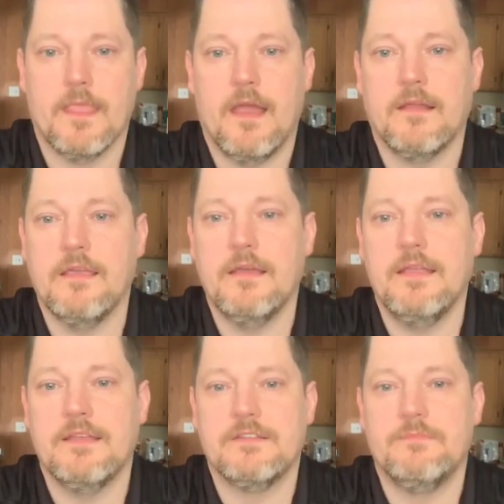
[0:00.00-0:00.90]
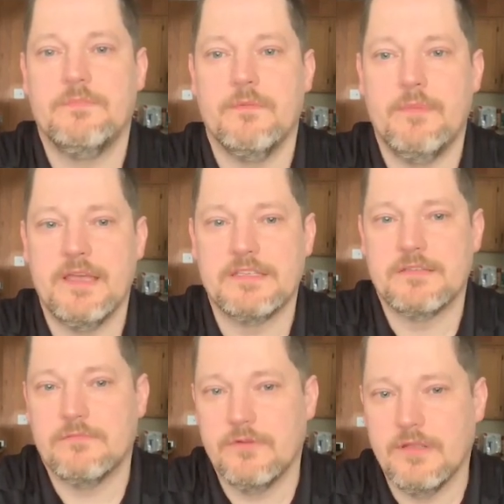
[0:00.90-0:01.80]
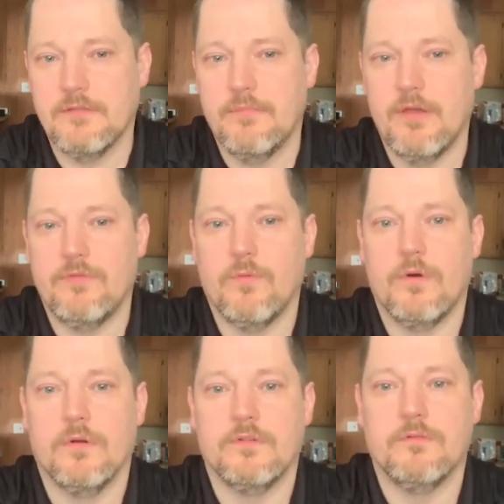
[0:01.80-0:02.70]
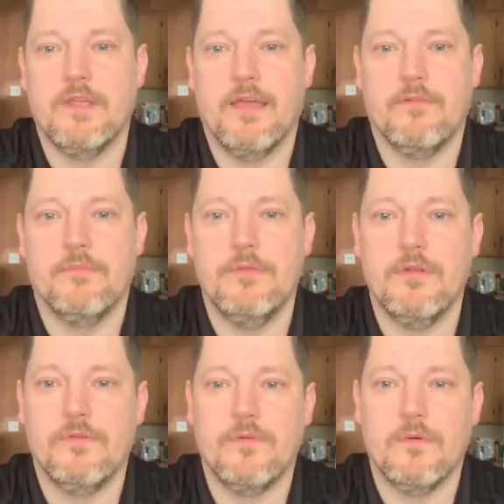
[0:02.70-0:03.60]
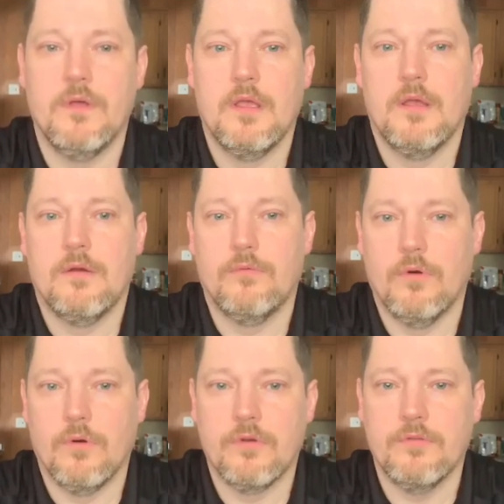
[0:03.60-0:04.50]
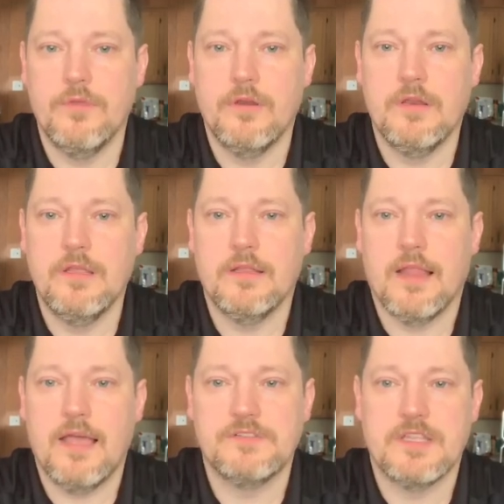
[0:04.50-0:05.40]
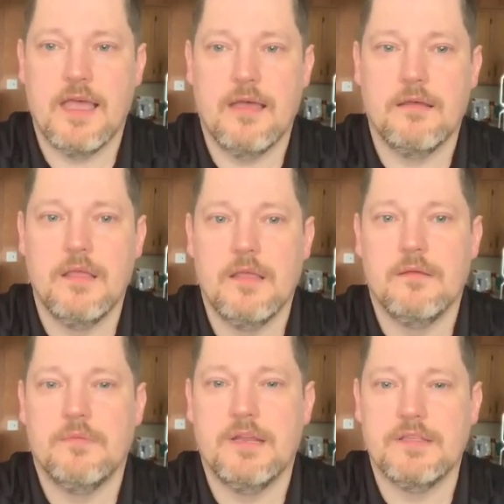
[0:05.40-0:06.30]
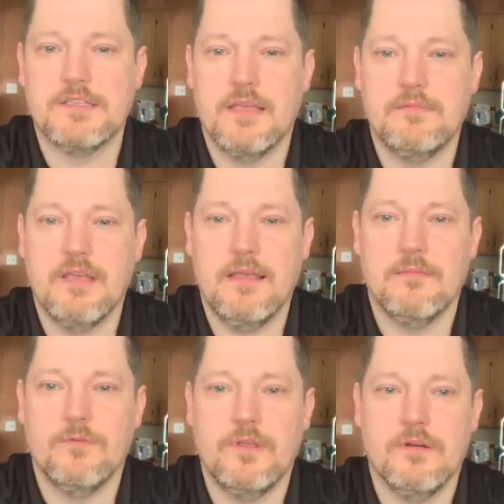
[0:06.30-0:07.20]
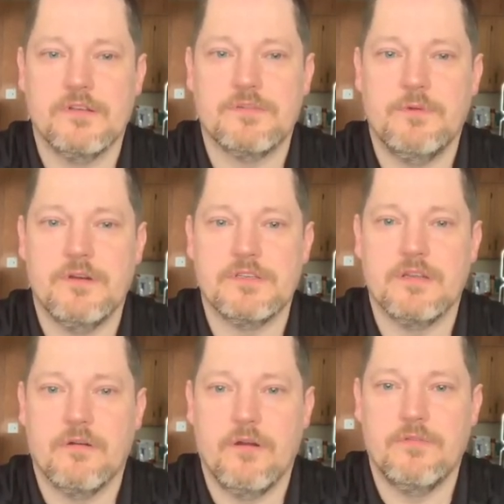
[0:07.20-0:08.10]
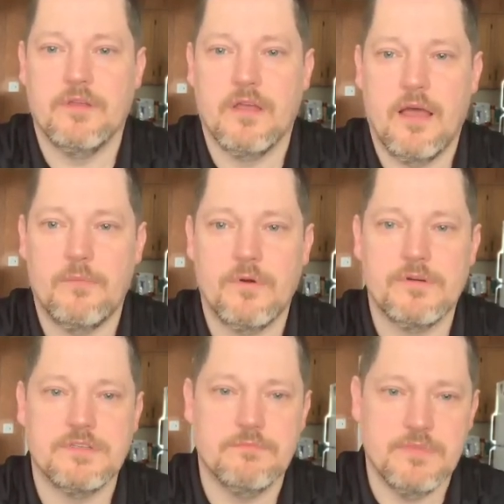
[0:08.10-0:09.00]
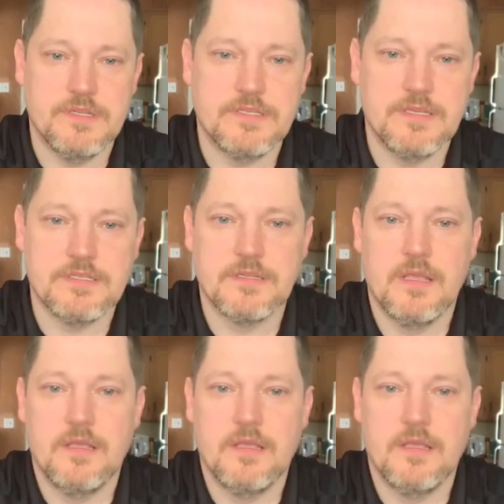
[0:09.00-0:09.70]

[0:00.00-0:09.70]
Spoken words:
Our county has the best, really, of both worlds. We have a beautiful rural community and lifestyle, but at the same time, we are experiencing growth in commerce and business.